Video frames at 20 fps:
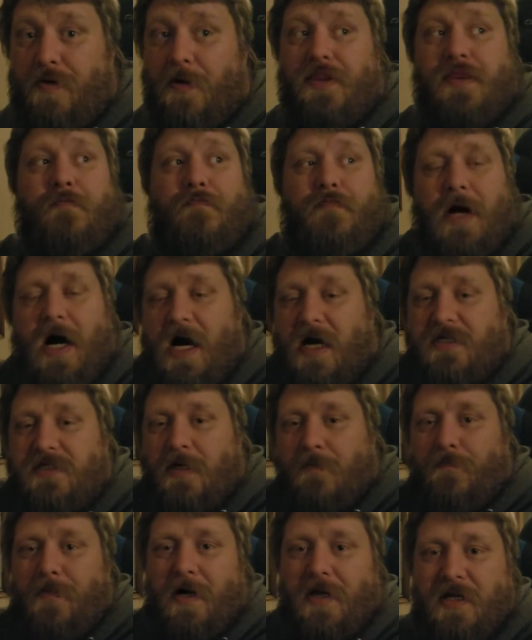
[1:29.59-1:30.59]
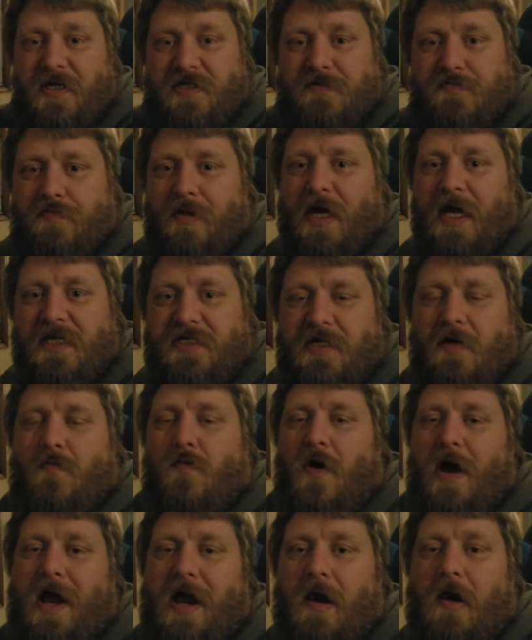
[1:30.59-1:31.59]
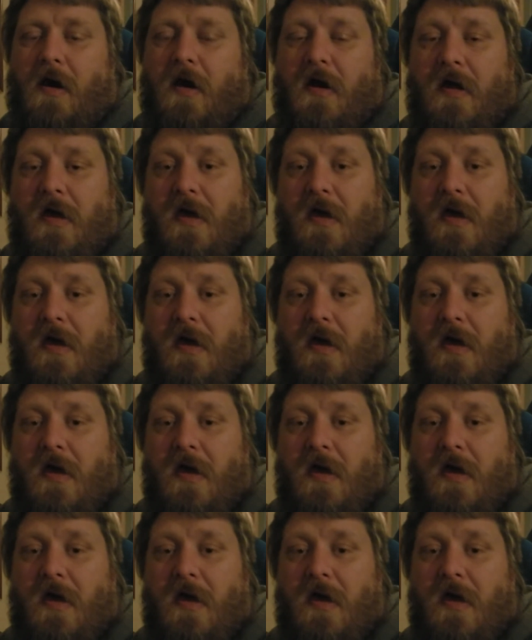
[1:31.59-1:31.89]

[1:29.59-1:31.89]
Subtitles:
put the box up on display somewhere,